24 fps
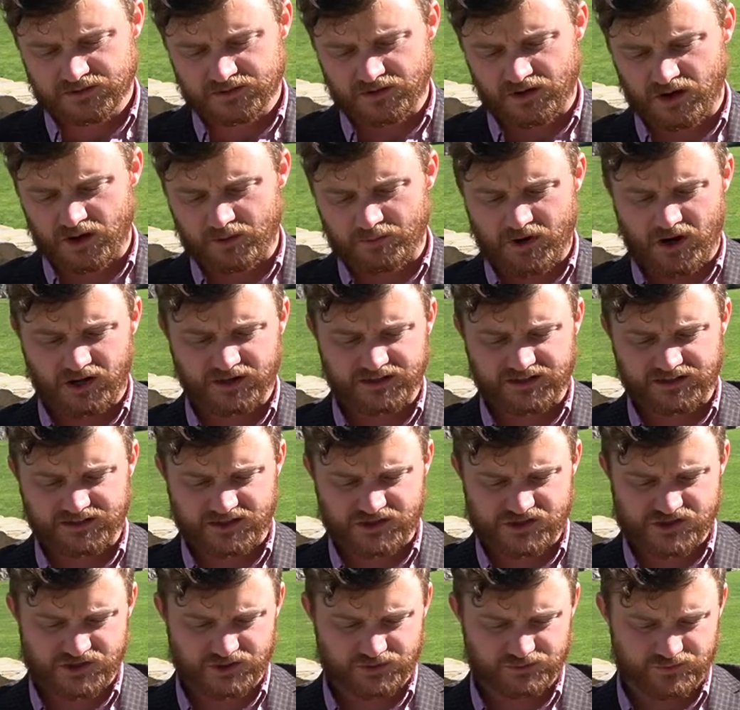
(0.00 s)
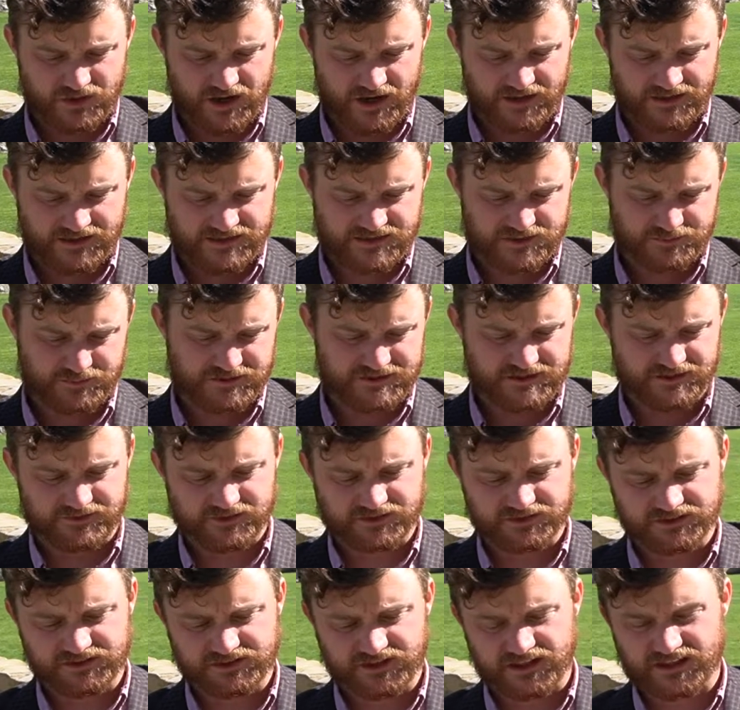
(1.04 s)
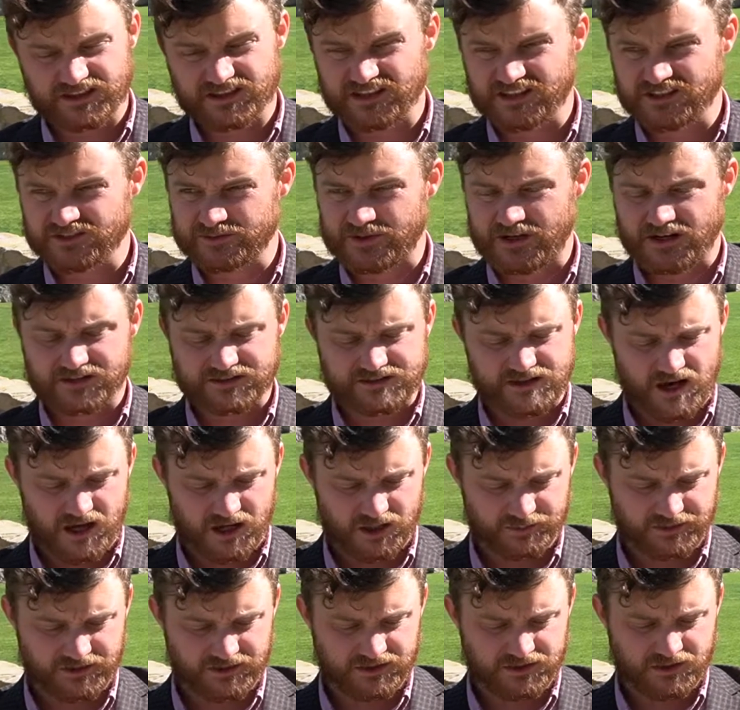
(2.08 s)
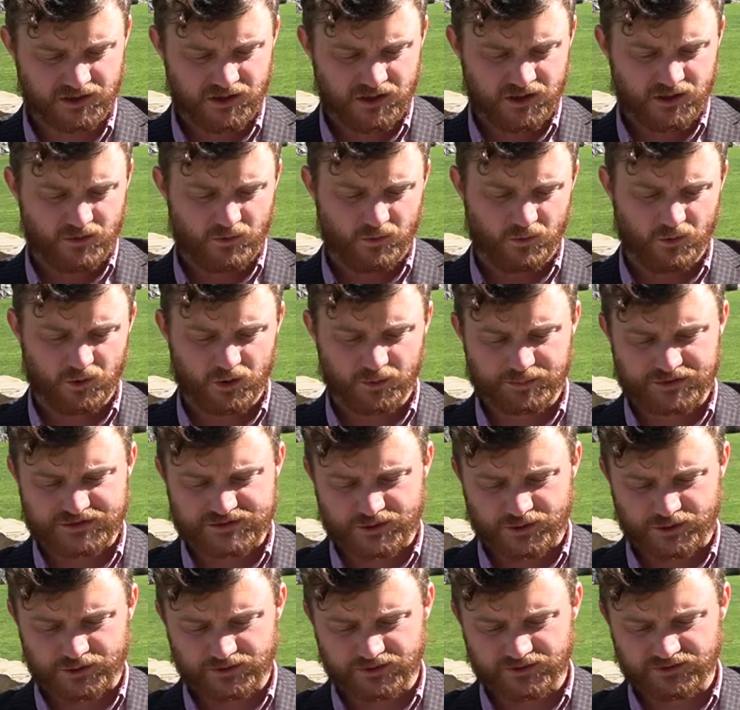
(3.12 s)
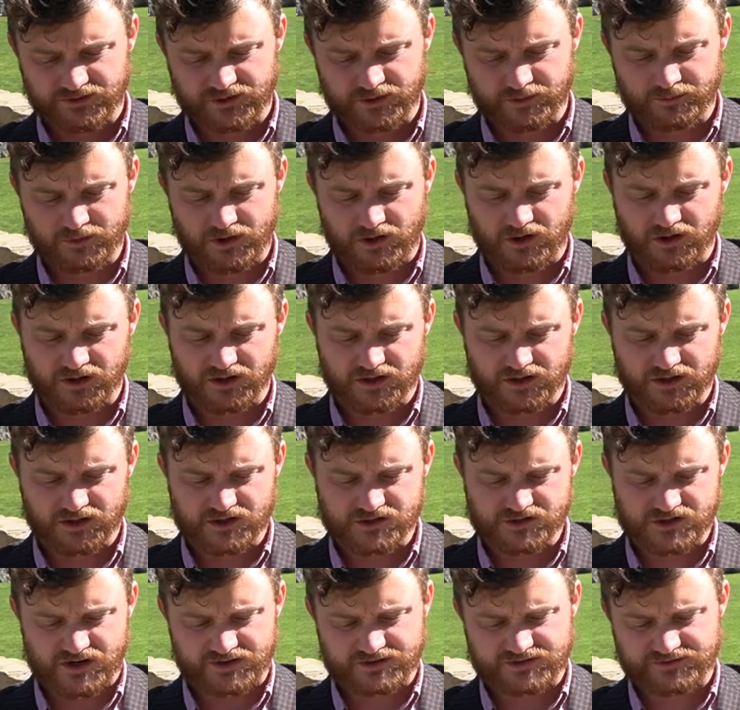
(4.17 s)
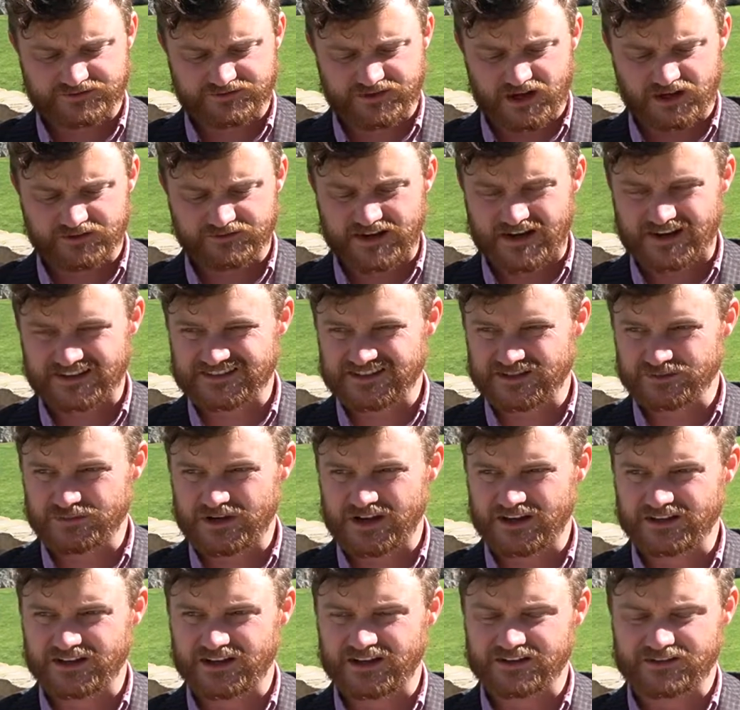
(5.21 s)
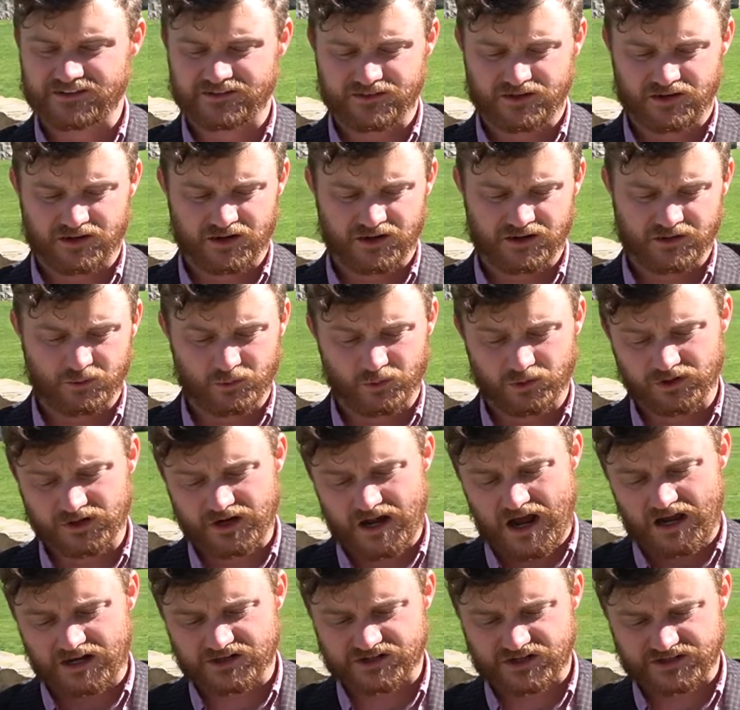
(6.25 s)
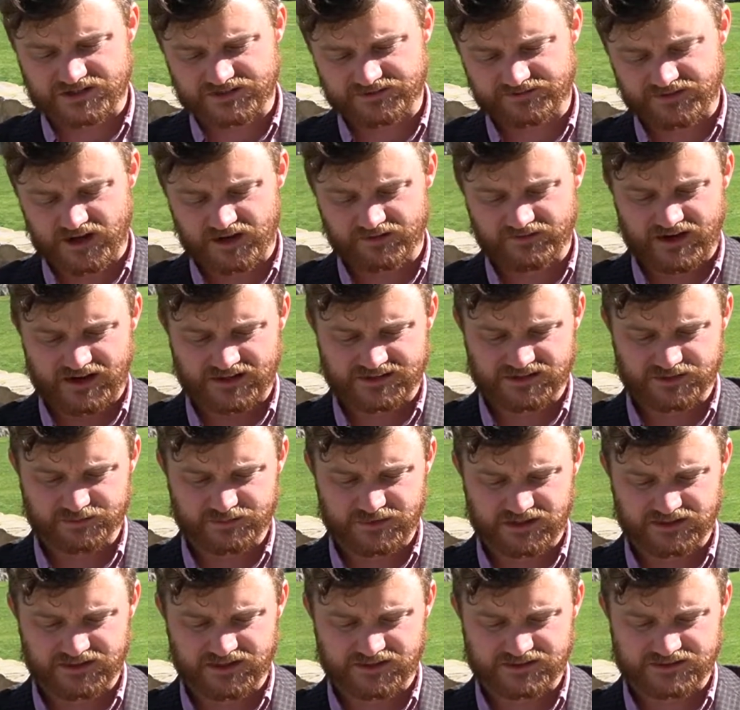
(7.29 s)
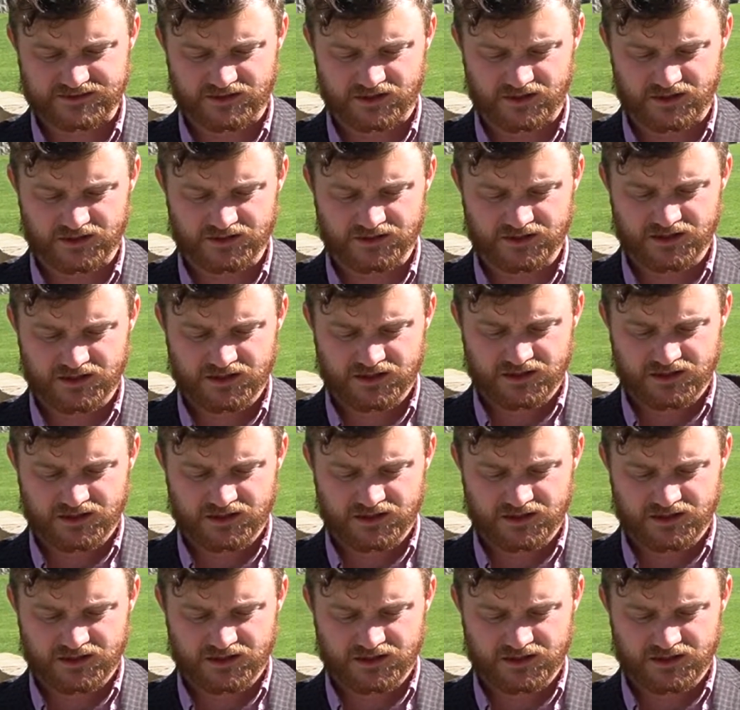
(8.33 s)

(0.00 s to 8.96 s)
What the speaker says: unconditional rights, specifically things about autonomy or paternalism, are going to justify vaccine mandates or not justify vaccine mandates on